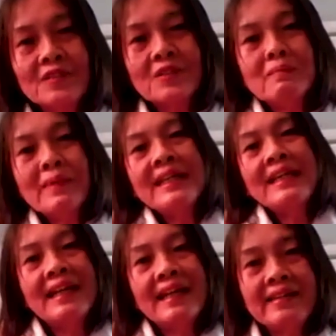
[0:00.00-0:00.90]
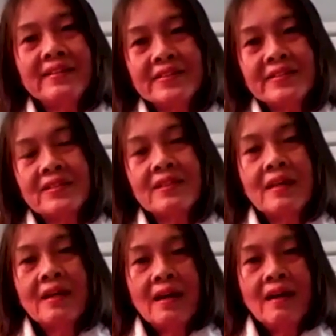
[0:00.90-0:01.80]
just gives many layers
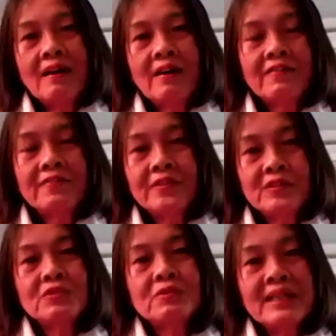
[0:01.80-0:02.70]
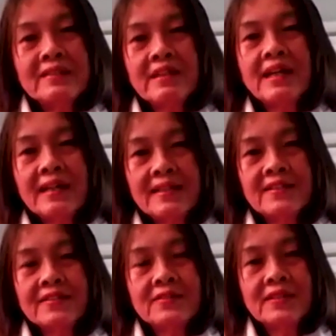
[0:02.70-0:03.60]
of instrumental
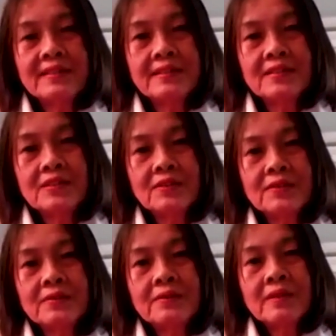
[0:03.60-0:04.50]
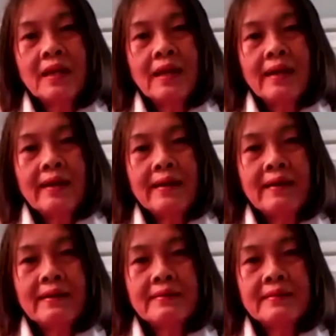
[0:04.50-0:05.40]
colors to listen to
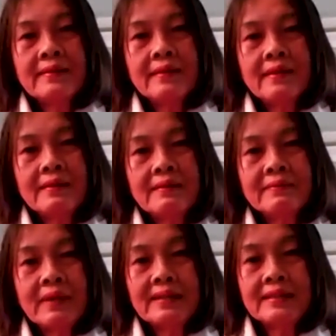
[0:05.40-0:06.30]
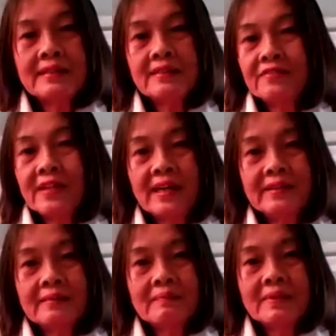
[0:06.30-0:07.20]
and identify
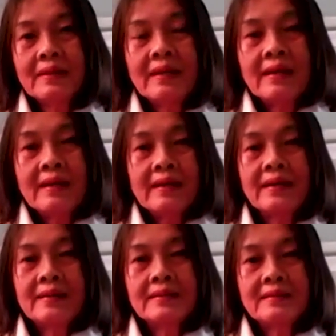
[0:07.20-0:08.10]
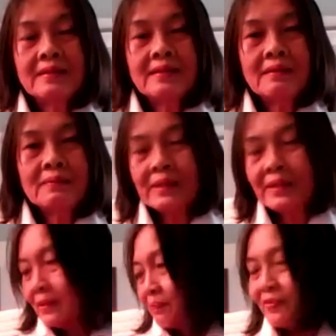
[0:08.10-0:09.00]
them. And
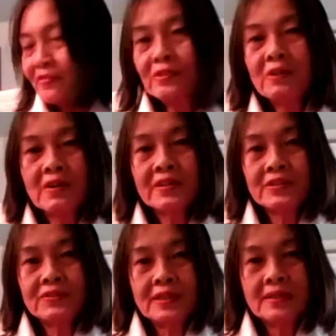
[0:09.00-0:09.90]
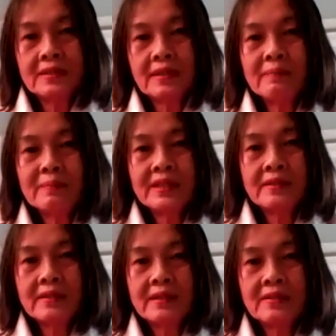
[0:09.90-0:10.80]
when the full orchestra come
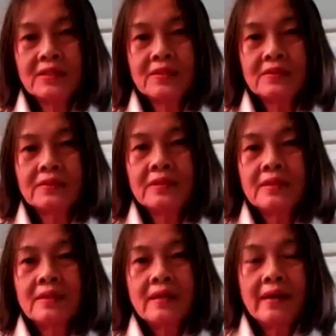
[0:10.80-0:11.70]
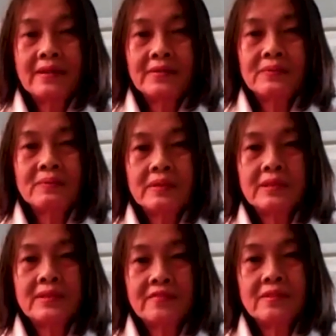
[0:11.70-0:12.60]
in the interlude,
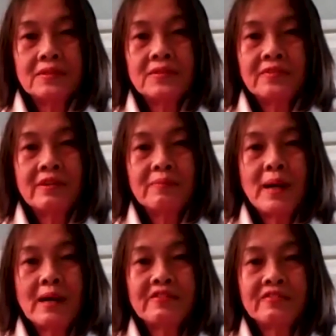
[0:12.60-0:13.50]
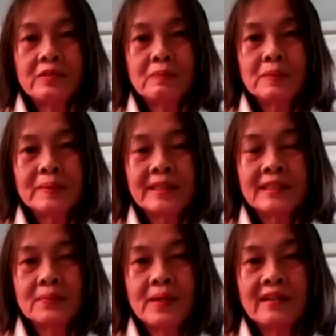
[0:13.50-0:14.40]
it's a very powerful moment
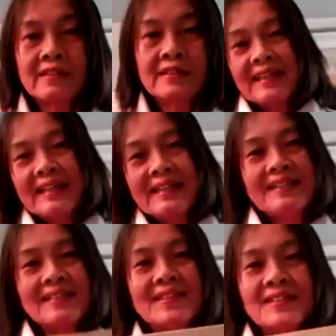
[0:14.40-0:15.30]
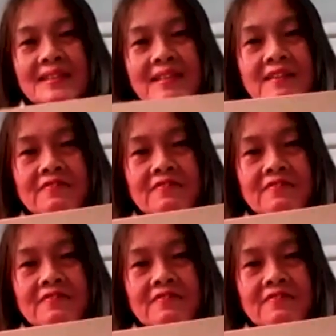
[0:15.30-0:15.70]
as well. Then this is